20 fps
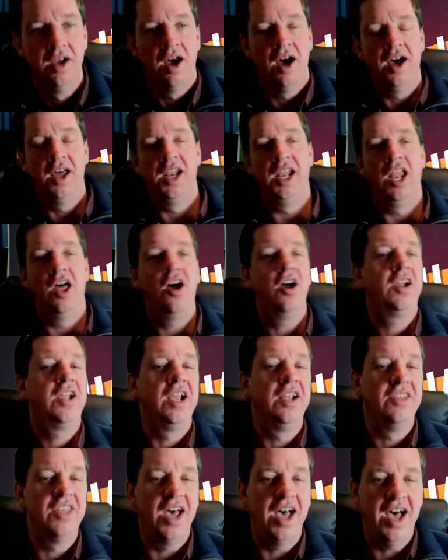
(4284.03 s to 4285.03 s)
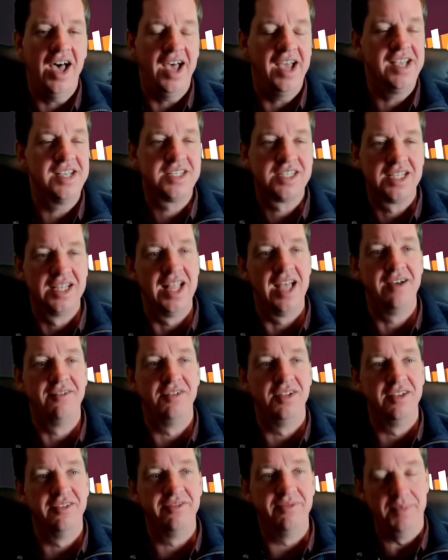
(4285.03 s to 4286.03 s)
unlocking the highest
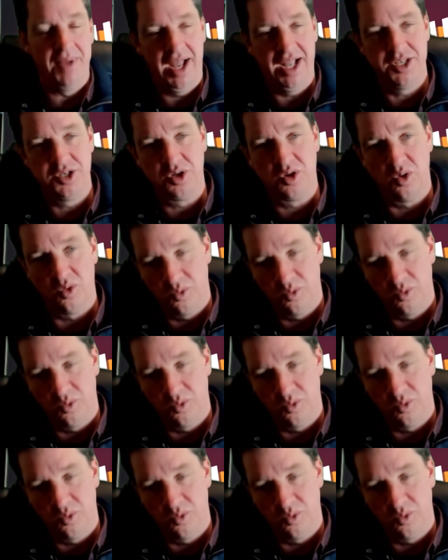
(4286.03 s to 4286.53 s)
level of magical